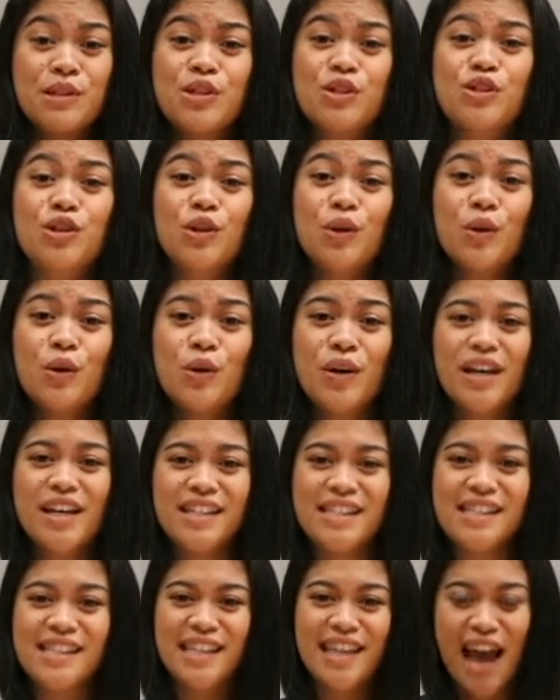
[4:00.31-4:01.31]
to do
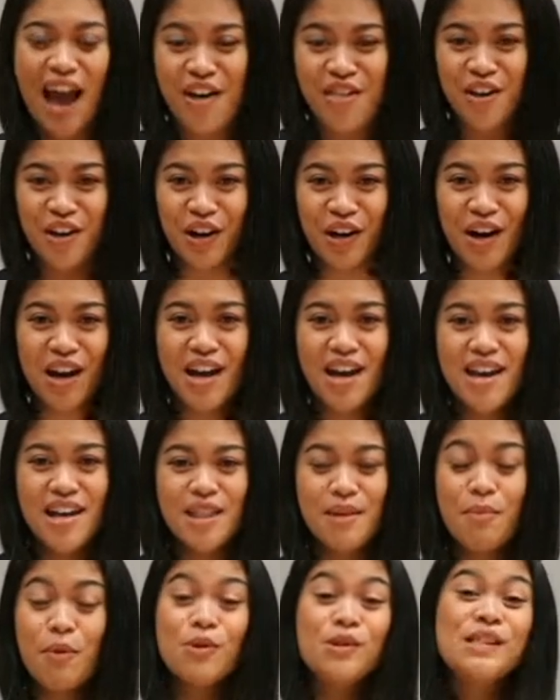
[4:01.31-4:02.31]
is gather
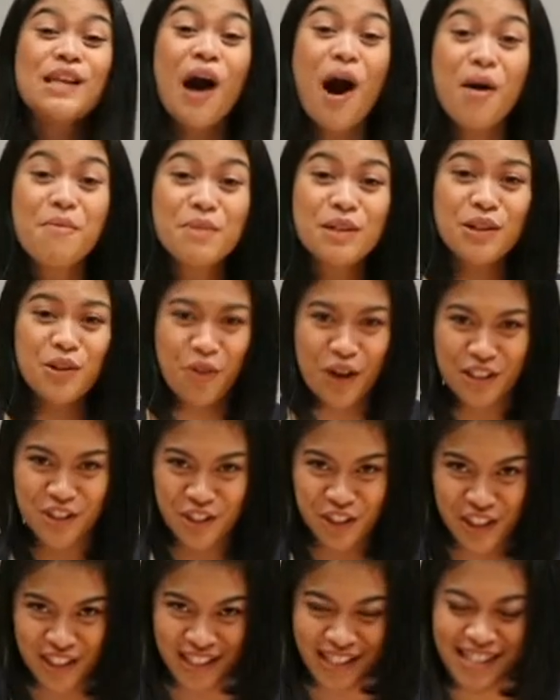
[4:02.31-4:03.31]
the most common
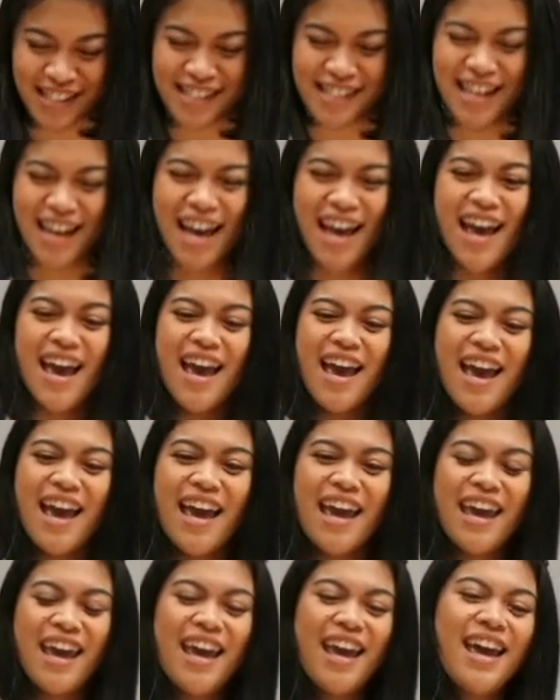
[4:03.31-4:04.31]
questions,
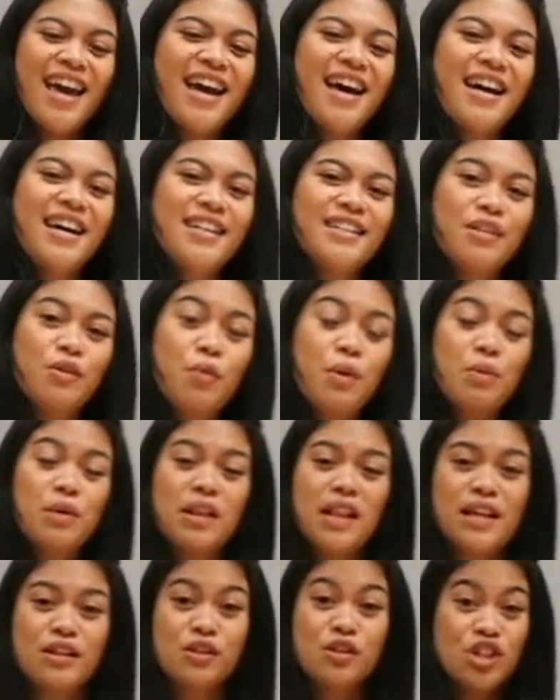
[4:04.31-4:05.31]
and we would
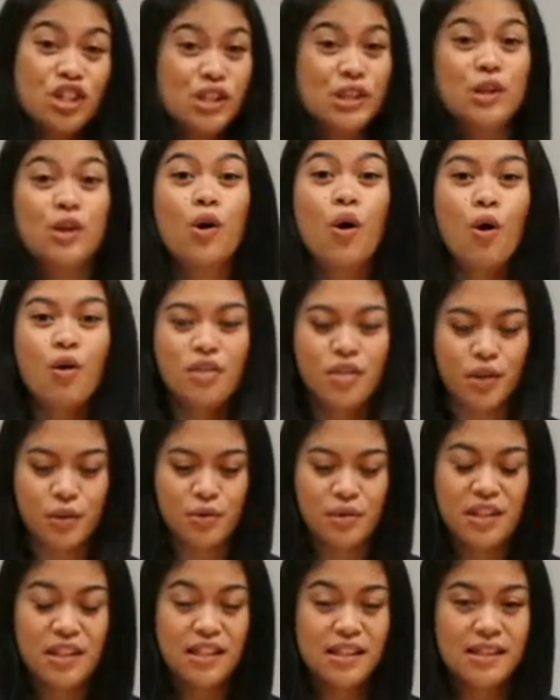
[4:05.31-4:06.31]
like to just go
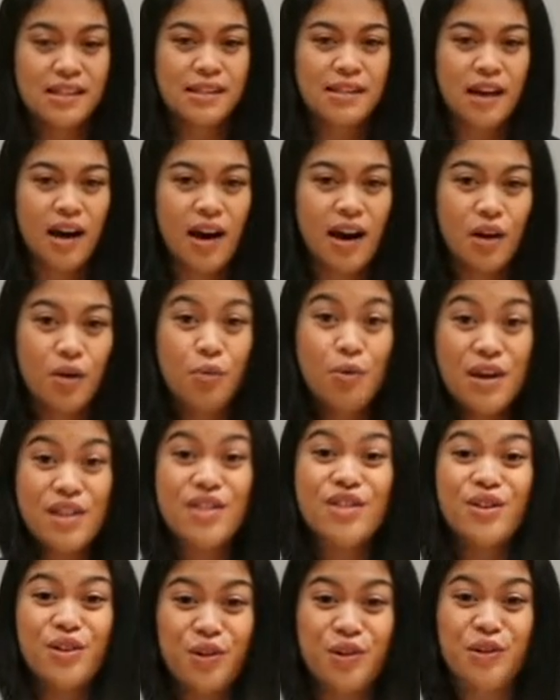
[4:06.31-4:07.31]
through these
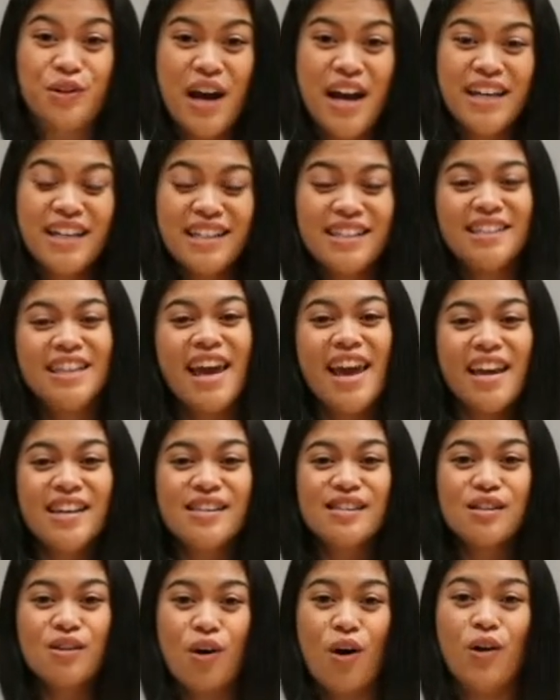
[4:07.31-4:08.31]
with you, right? In
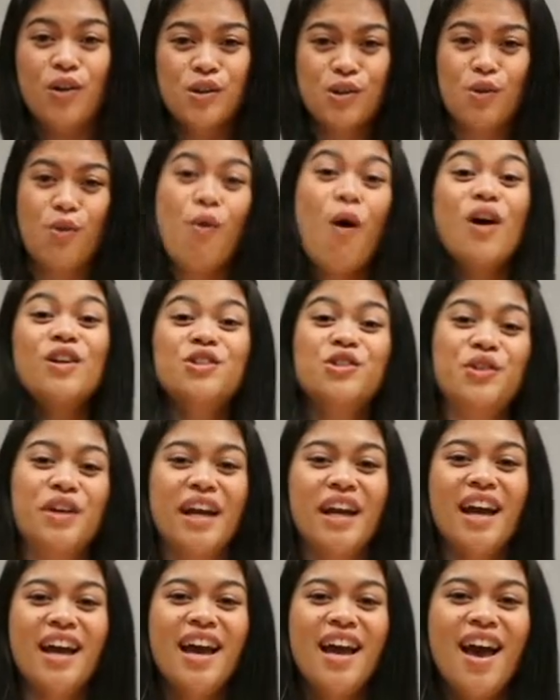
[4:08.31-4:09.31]
case you're also
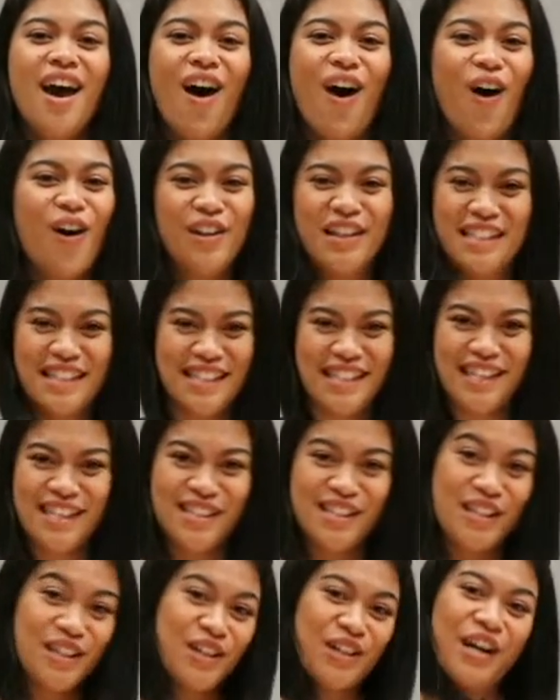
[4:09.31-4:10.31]
wondering all these
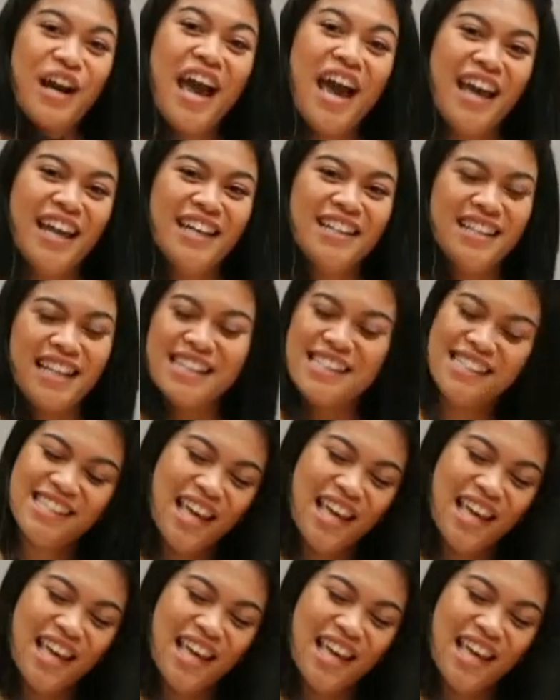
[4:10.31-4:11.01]
things in your head, let's